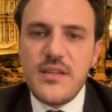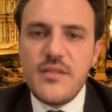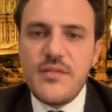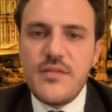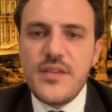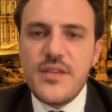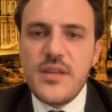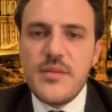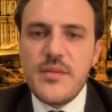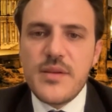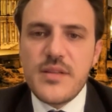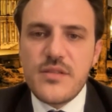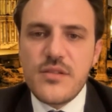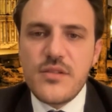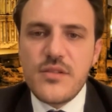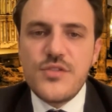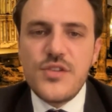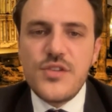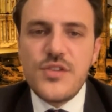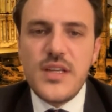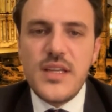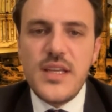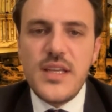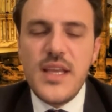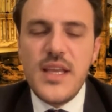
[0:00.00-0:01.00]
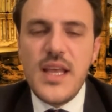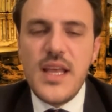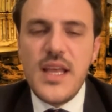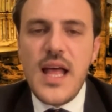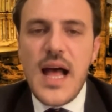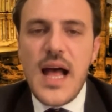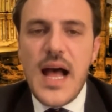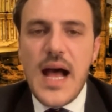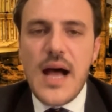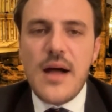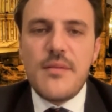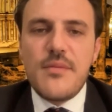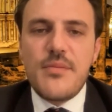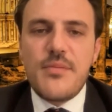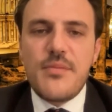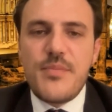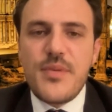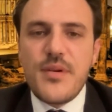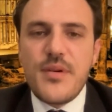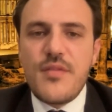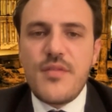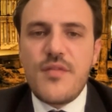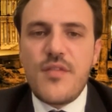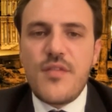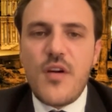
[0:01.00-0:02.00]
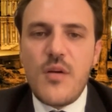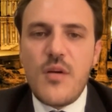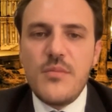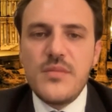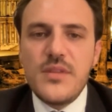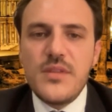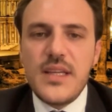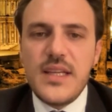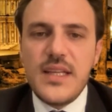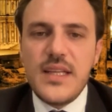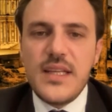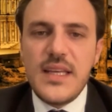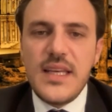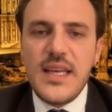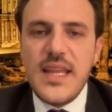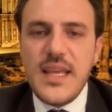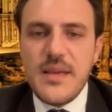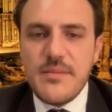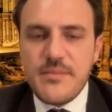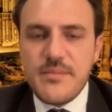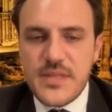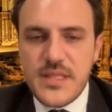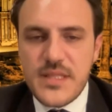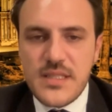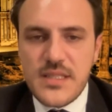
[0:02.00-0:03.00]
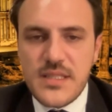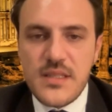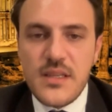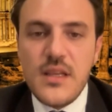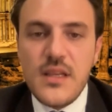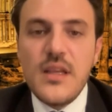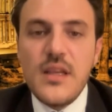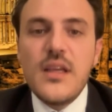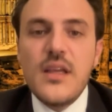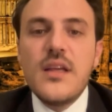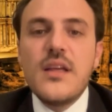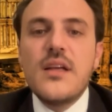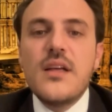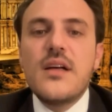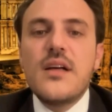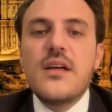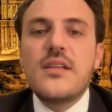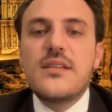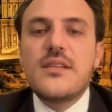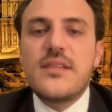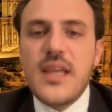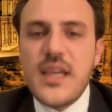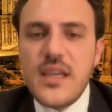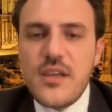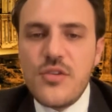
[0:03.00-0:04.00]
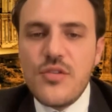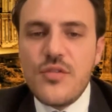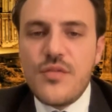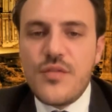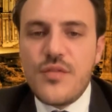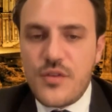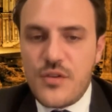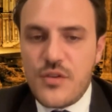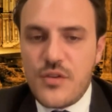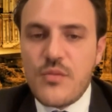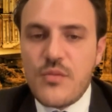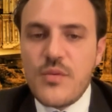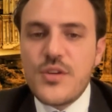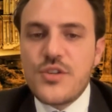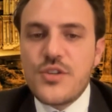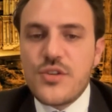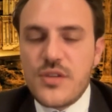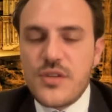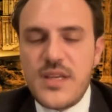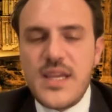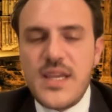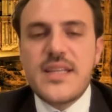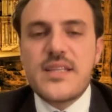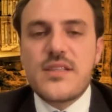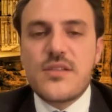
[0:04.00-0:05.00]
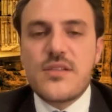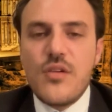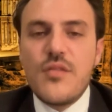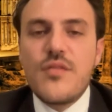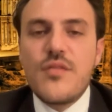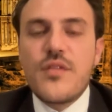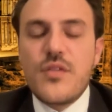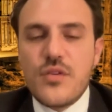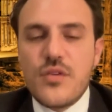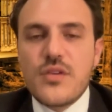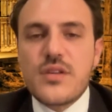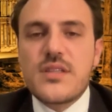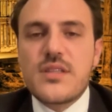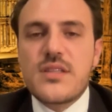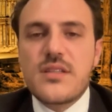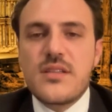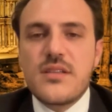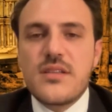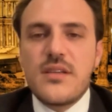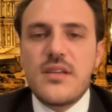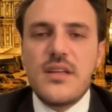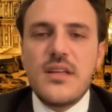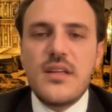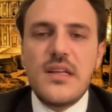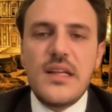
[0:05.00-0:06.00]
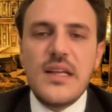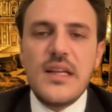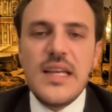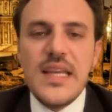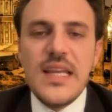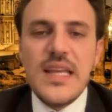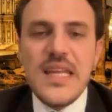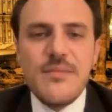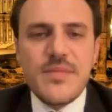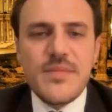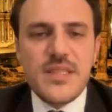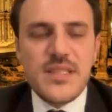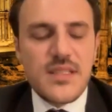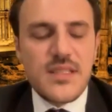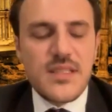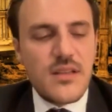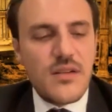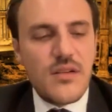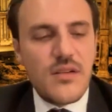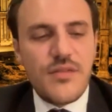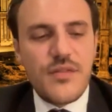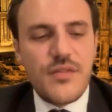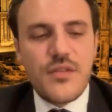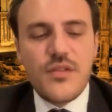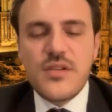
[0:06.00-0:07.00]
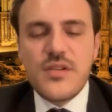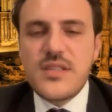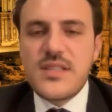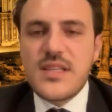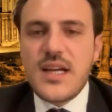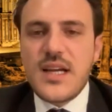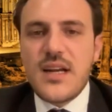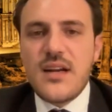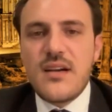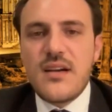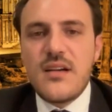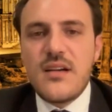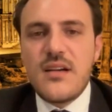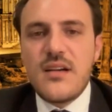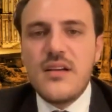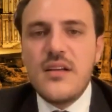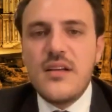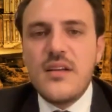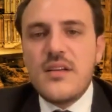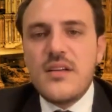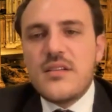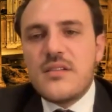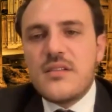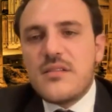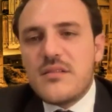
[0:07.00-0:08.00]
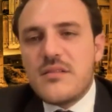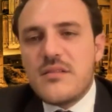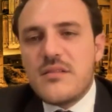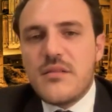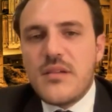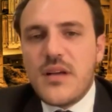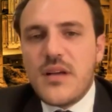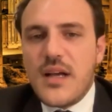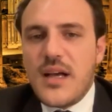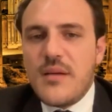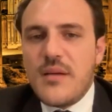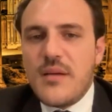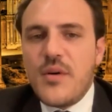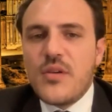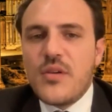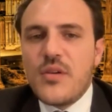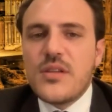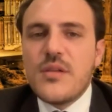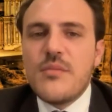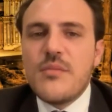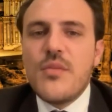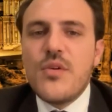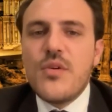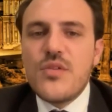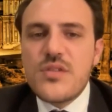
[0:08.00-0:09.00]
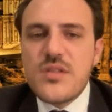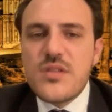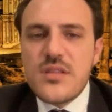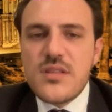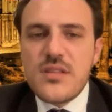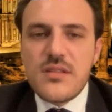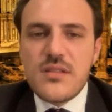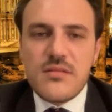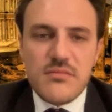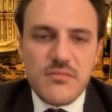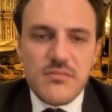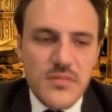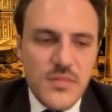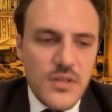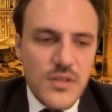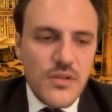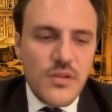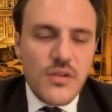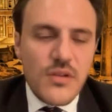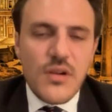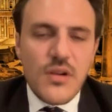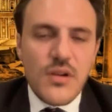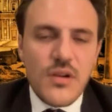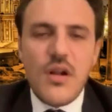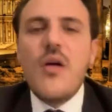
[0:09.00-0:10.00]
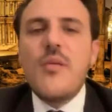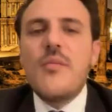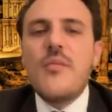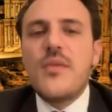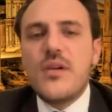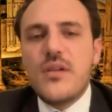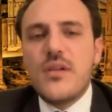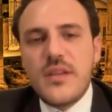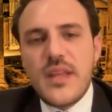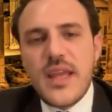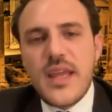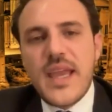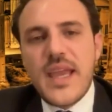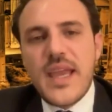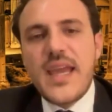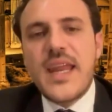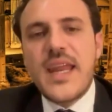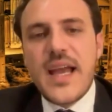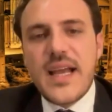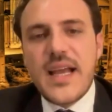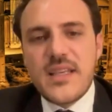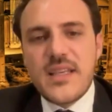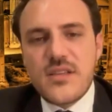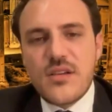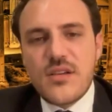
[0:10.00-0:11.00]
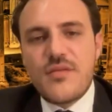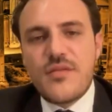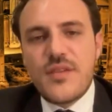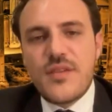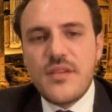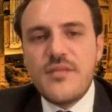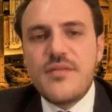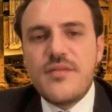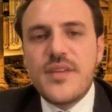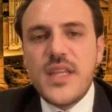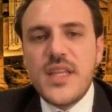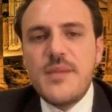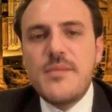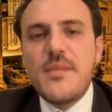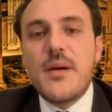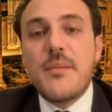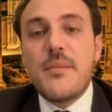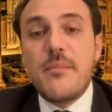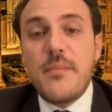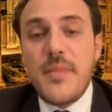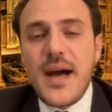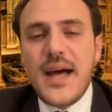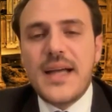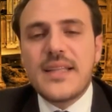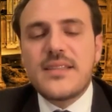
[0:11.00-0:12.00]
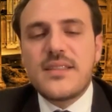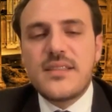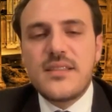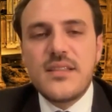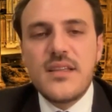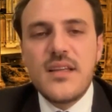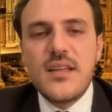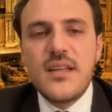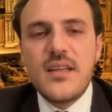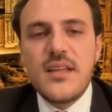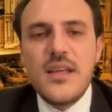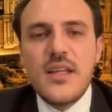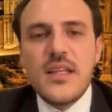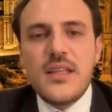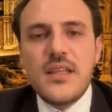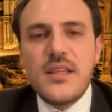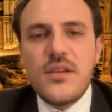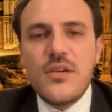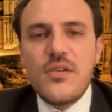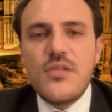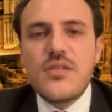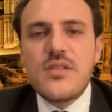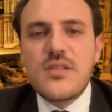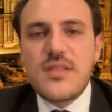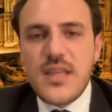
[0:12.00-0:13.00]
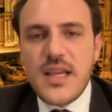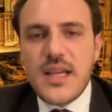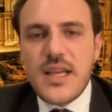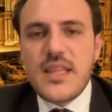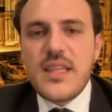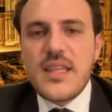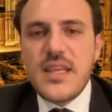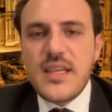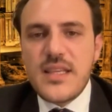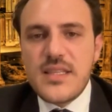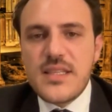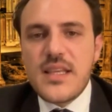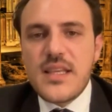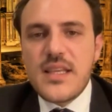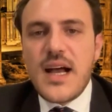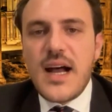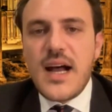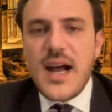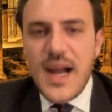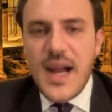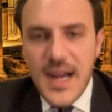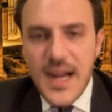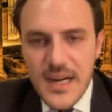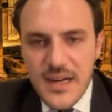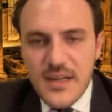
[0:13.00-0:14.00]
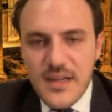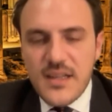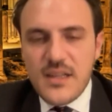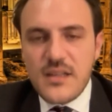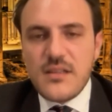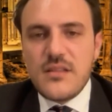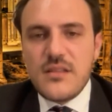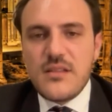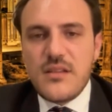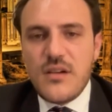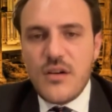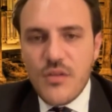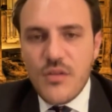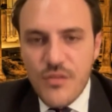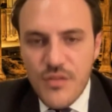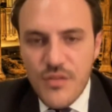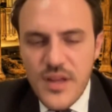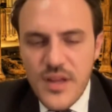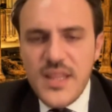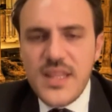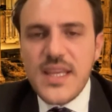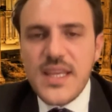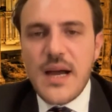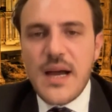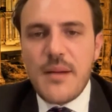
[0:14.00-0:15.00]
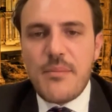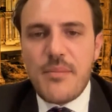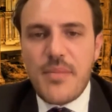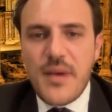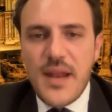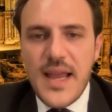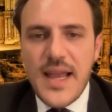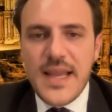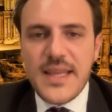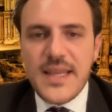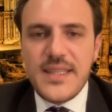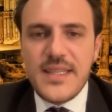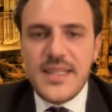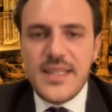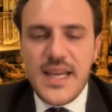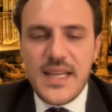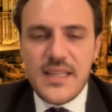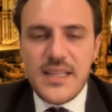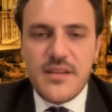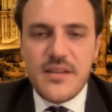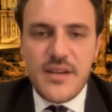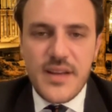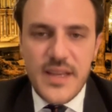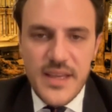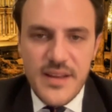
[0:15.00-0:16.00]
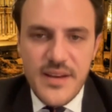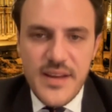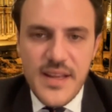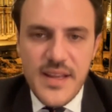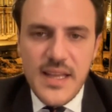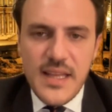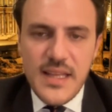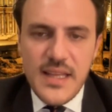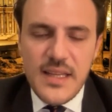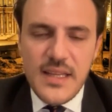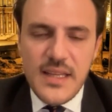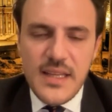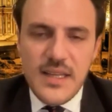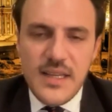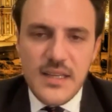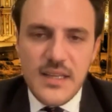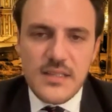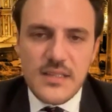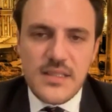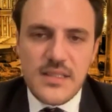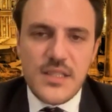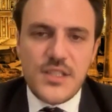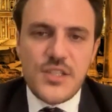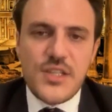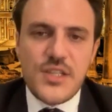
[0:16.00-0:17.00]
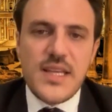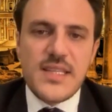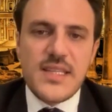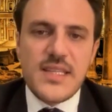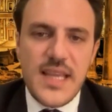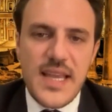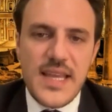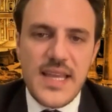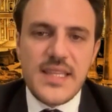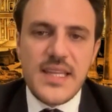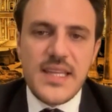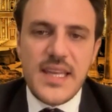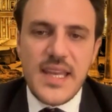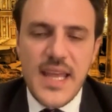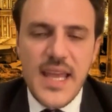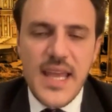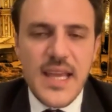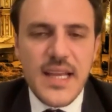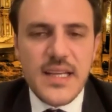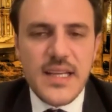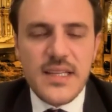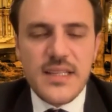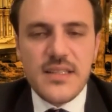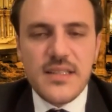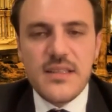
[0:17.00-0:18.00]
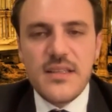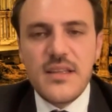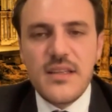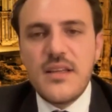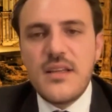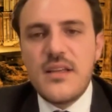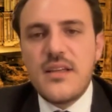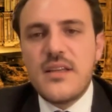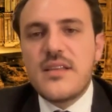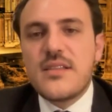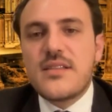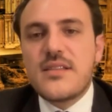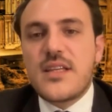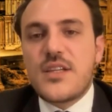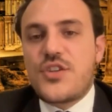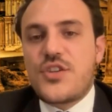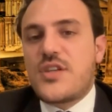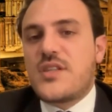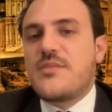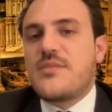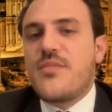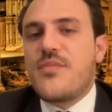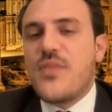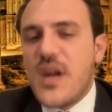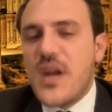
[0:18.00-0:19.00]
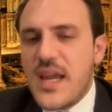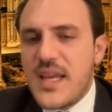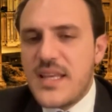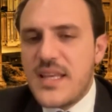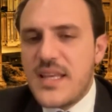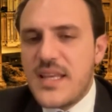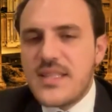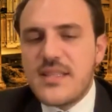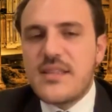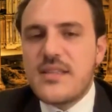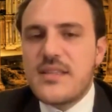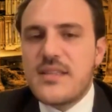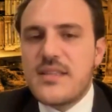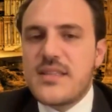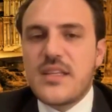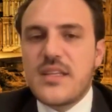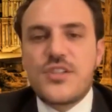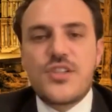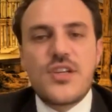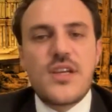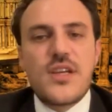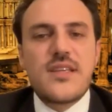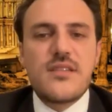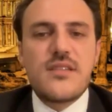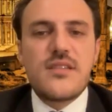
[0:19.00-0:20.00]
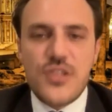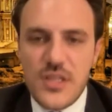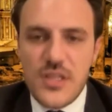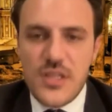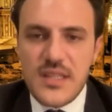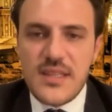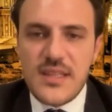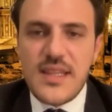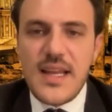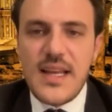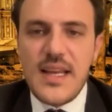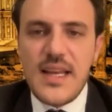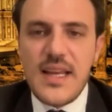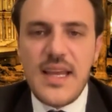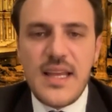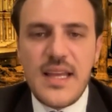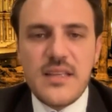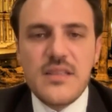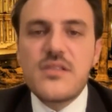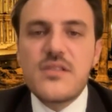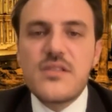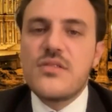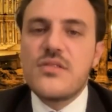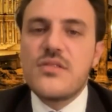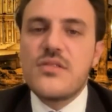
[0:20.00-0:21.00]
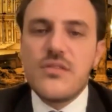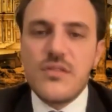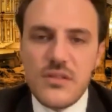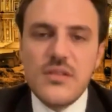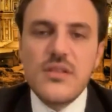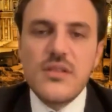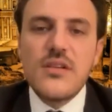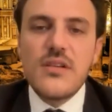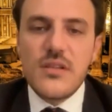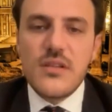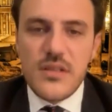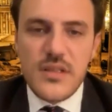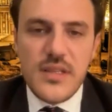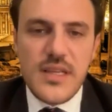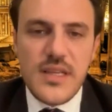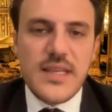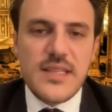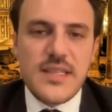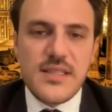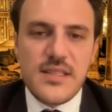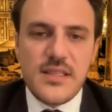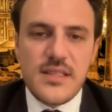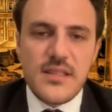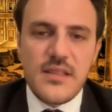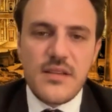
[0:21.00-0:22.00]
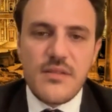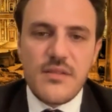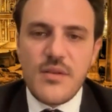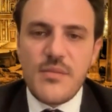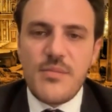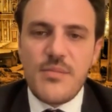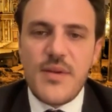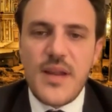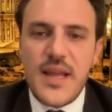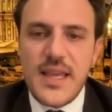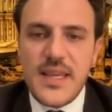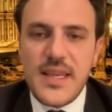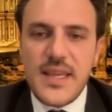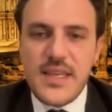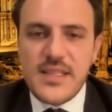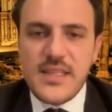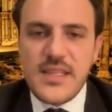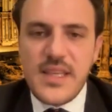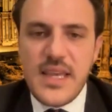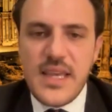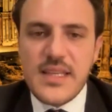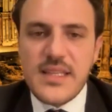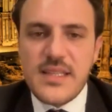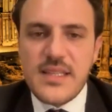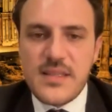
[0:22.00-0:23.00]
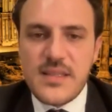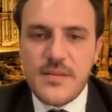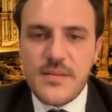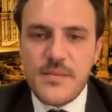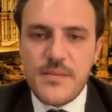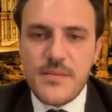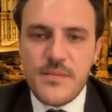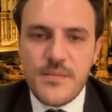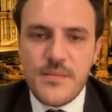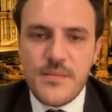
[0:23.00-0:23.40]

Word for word: lymphedema surgery are performed in limbs. Thank you for your question. Yes, of course. Uh, limbs, of course, are among the most you know common areas of lymphedema but those techniques are already applied in other area such as head and neck such as breast such as genitalia so yes the reply is yes